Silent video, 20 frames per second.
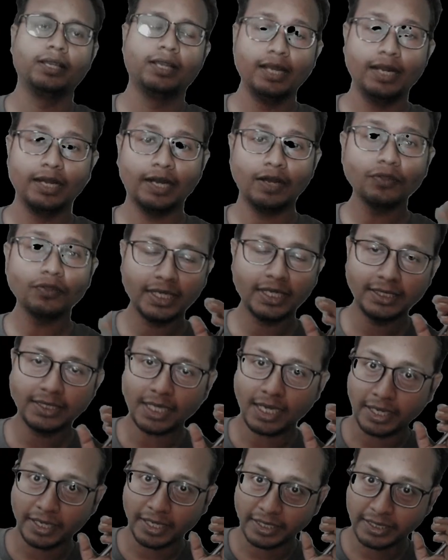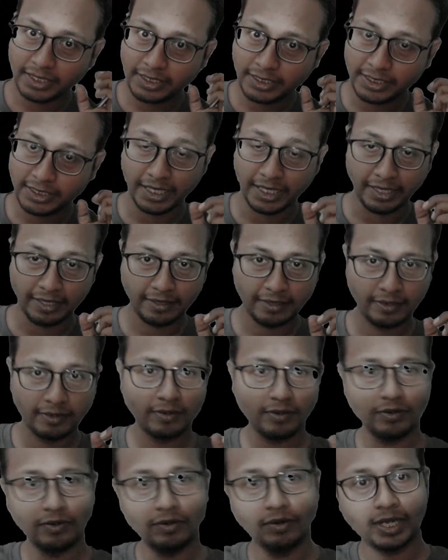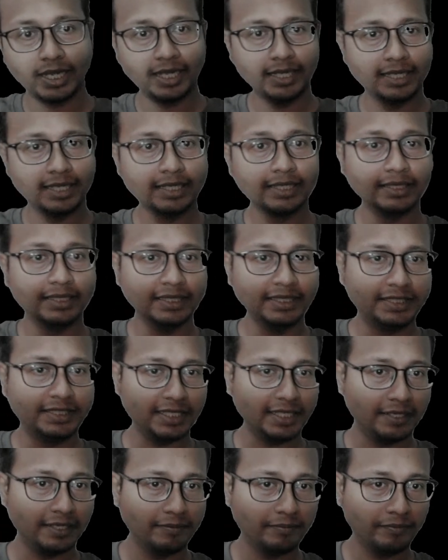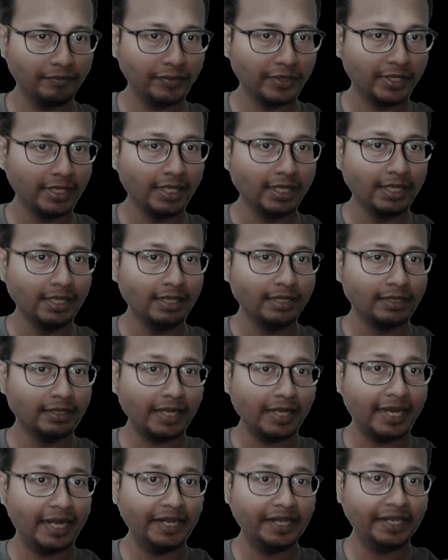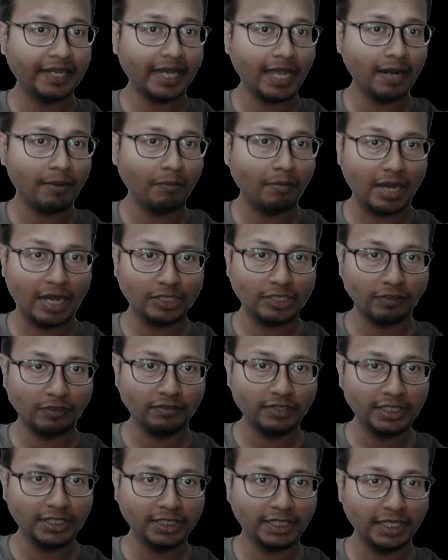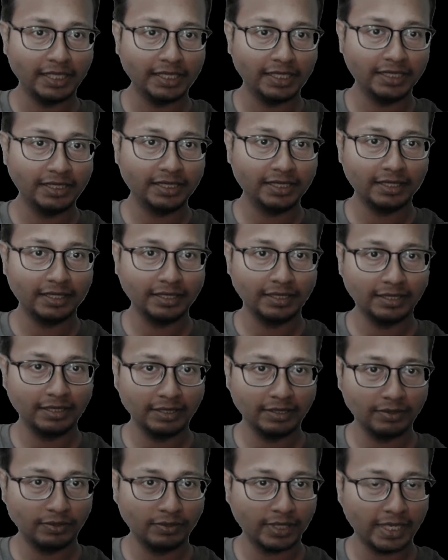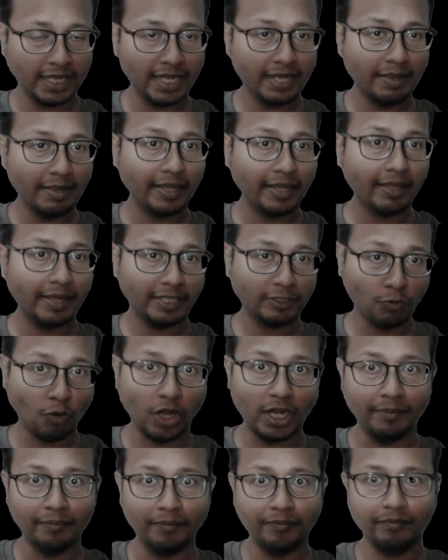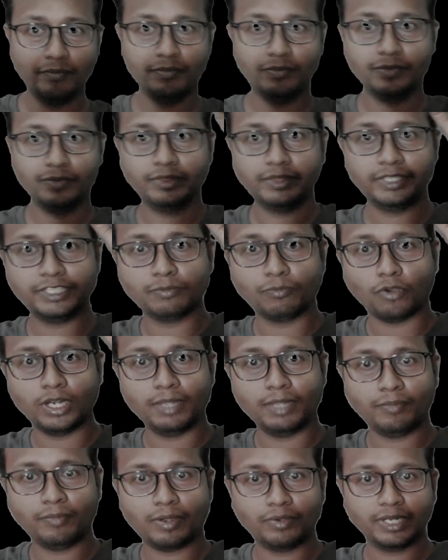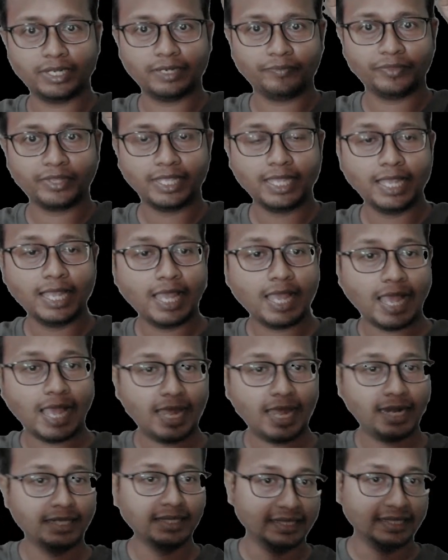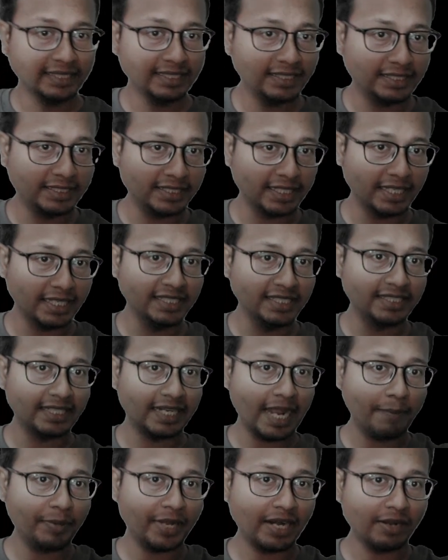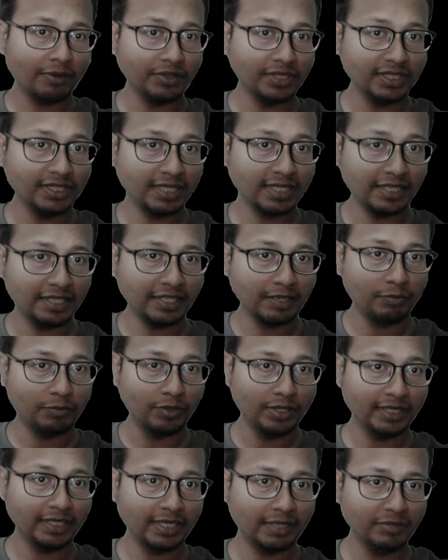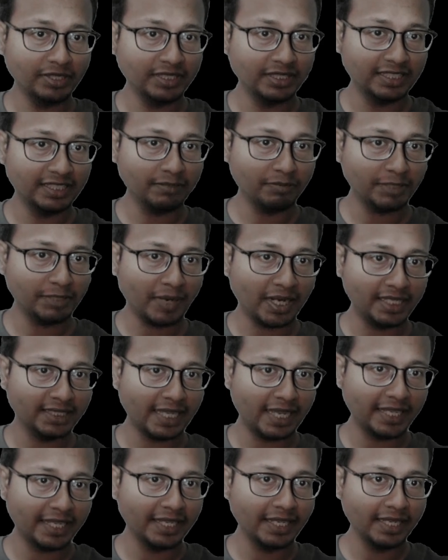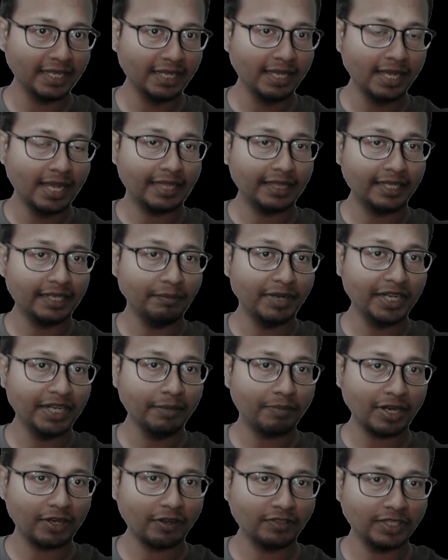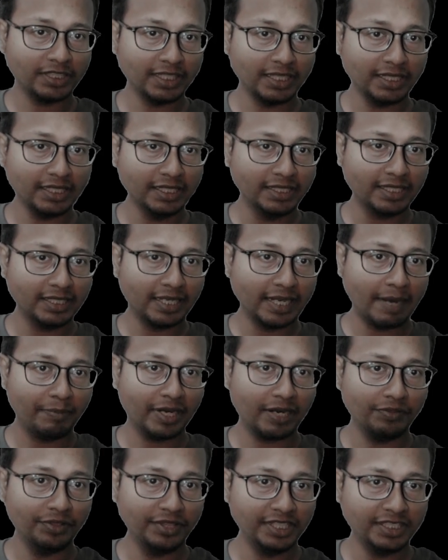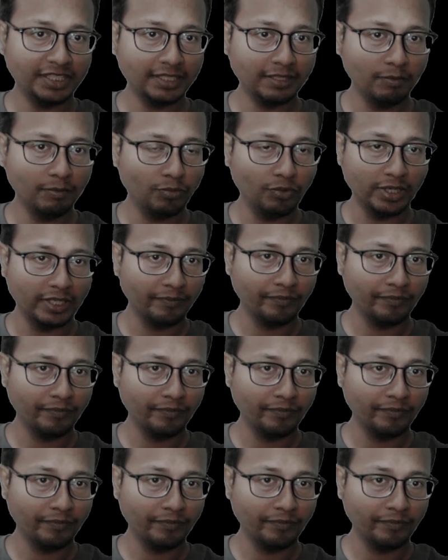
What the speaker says: Now there is another chain. Okay, this chain, the entire mass of this chain is, okay, small m, this small m outer, and this chain is wrapped around this cylindrical pulley. That means this much part is hanging, and the remaining part of the chain is wrapped around this pulley.